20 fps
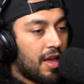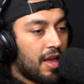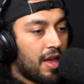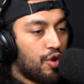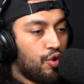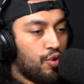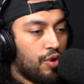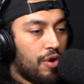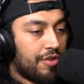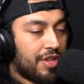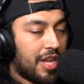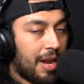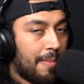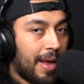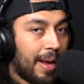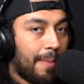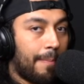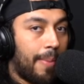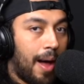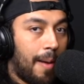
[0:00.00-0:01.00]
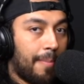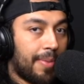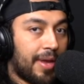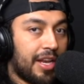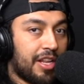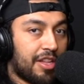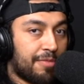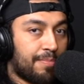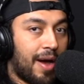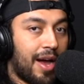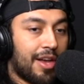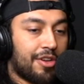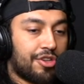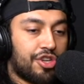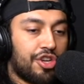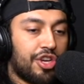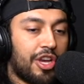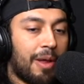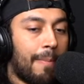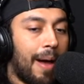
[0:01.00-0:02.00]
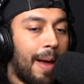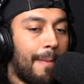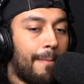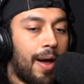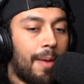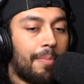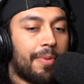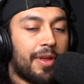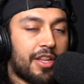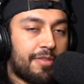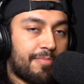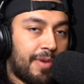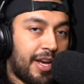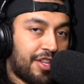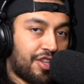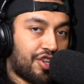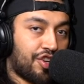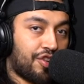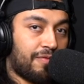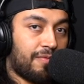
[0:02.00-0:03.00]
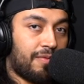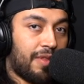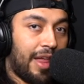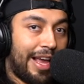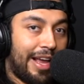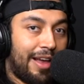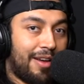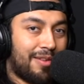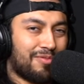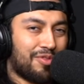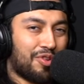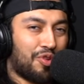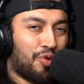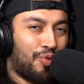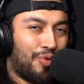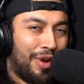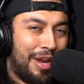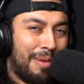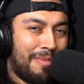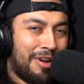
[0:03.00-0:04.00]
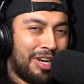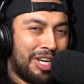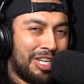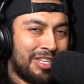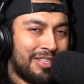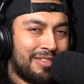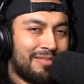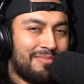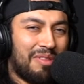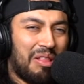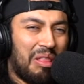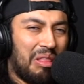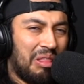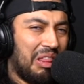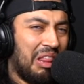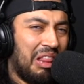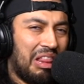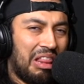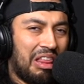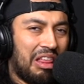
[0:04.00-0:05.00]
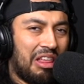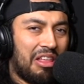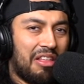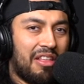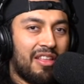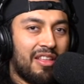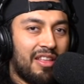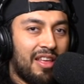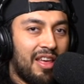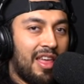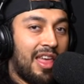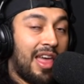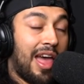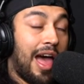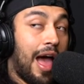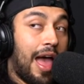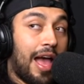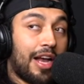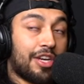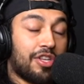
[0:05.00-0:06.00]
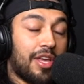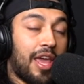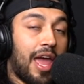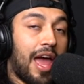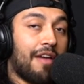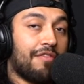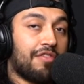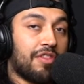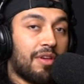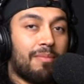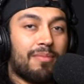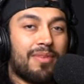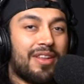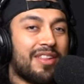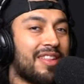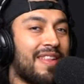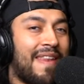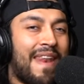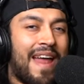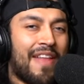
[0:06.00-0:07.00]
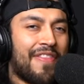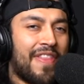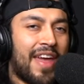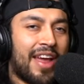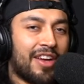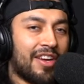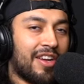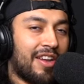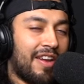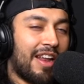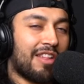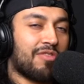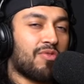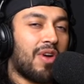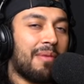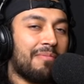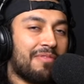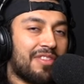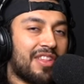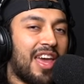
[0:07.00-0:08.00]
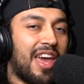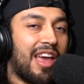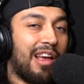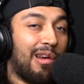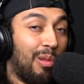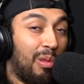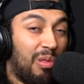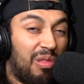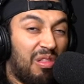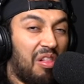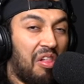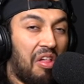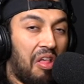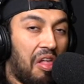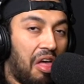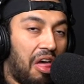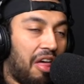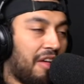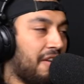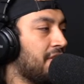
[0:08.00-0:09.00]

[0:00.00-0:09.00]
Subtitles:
Who knows how to make pumpkin spice? Sure, you can buy pumpkin spice like creamer. Ugh. I actually have some. It's not that good. That's why I'm saying, ugh.